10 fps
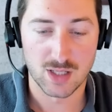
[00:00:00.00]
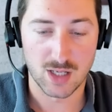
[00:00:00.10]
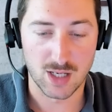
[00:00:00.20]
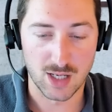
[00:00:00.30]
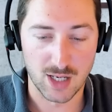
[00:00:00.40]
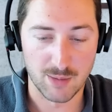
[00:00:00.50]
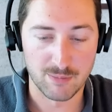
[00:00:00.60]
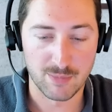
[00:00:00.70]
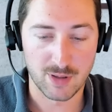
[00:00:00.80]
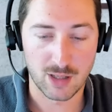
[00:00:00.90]

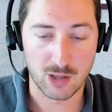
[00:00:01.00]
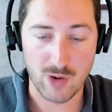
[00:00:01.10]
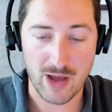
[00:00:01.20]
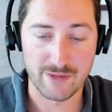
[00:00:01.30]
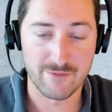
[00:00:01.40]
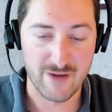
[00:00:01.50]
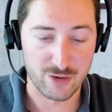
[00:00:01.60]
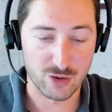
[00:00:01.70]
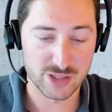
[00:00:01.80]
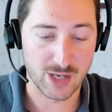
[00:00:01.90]
around the
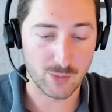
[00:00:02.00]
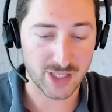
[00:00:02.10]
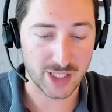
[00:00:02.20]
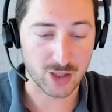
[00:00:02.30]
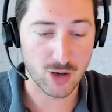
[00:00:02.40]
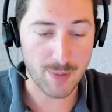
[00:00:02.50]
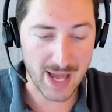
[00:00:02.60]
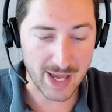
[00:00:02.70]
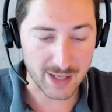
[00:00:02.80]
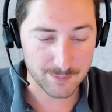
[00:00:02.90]
vendors that we need to go
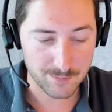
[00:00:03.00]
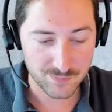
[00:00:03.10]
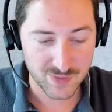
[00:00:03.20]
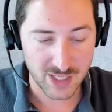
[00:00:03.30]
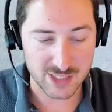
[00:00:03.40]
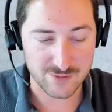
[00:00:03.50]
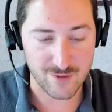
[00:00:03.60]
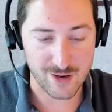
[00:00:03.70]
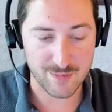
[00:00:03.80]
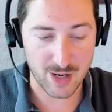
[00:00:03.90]
buy. It's
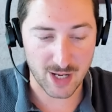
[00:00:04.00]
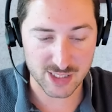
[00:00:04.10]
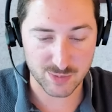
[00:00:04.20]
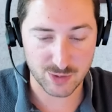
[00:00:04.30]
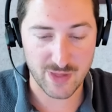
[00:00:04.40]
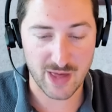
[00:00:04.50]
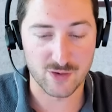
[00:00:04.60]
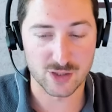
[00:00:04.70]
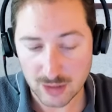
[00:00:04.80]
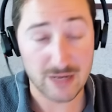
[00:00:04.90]
very possible that
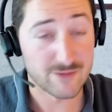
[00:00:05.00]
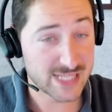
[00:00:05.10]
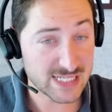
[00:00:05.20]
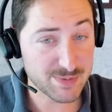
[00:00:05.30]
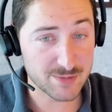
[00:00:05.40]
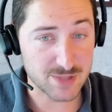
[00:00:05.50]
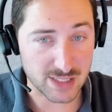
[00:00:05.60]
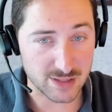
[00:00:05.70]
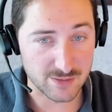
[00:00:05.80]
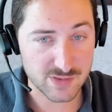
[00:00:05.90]
there's a lot of assessment
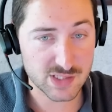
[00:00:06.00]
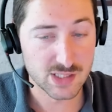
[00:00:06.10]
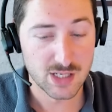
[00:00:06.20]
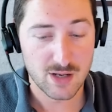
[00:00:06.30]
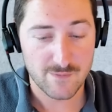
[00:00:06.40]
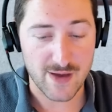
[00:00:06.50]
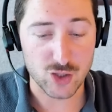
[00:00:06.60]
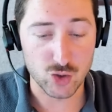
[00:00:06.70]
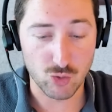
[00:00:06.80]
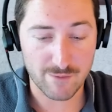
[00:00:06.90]
objectives that
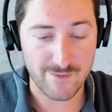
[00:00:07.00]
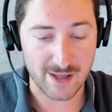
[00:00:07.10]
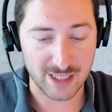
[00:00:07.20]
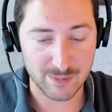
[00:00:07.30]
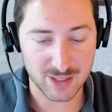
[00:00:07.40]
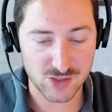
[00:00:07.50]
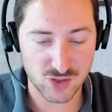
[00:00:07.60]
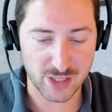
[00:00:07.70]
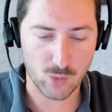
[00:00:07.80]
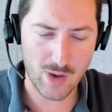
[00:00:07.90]
you are failing because
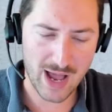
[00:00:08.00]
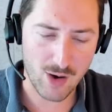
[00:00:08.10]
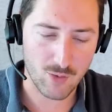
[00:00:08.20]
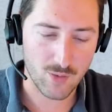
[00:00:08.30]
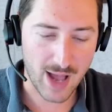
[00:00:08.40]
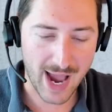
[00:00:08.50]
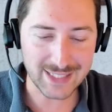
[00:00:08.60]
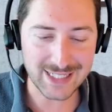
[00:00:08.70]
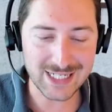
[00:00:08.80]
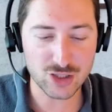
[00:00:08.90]
you're like, wow,
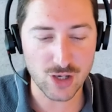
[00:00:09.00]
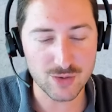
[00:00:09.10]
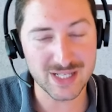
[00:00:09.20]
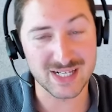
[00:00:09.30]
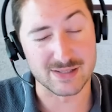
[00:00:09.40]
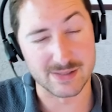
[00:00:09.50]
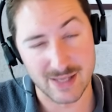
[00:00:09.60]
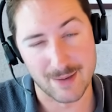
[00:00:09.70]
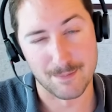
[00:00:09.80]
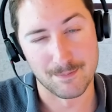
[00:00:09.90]
I need to go get a
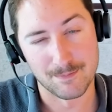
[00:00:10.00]
sim.